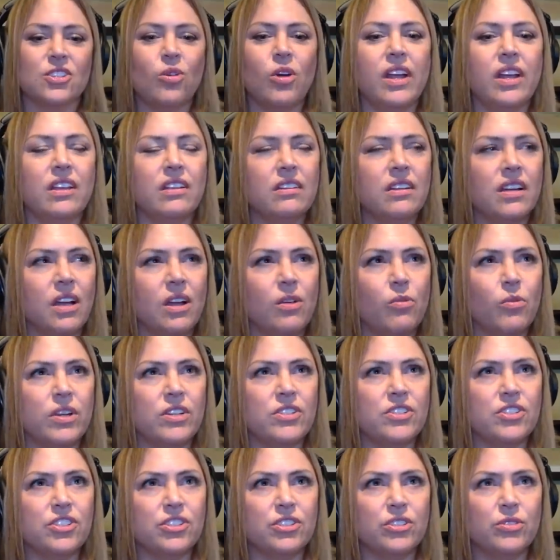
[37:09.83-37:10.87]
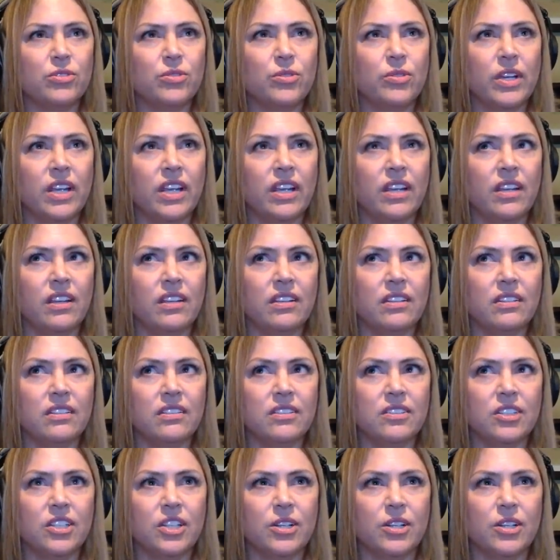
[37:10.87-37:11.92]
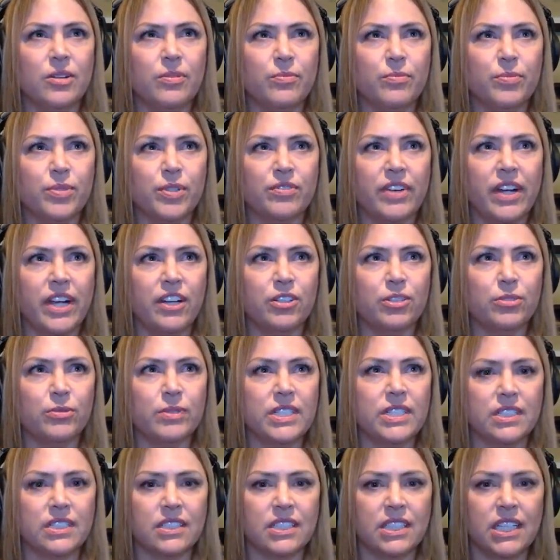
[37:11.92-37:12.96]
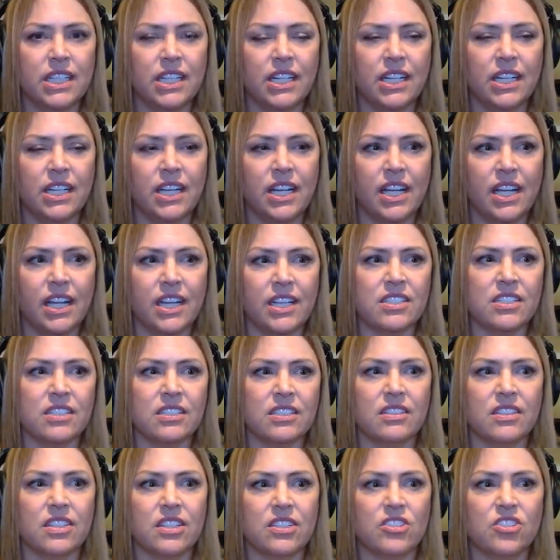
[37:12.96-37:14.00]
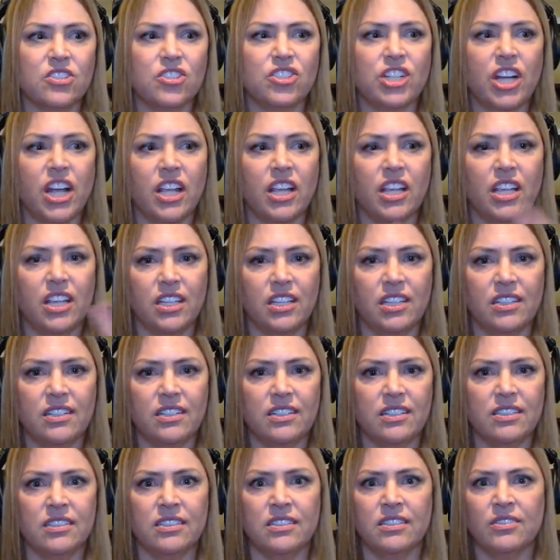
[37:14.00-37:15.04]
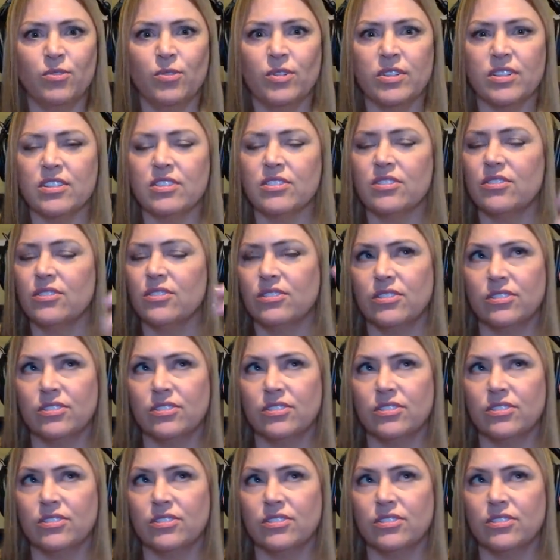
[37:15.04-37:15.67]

so I, I went to a um, provider recently, and the check in was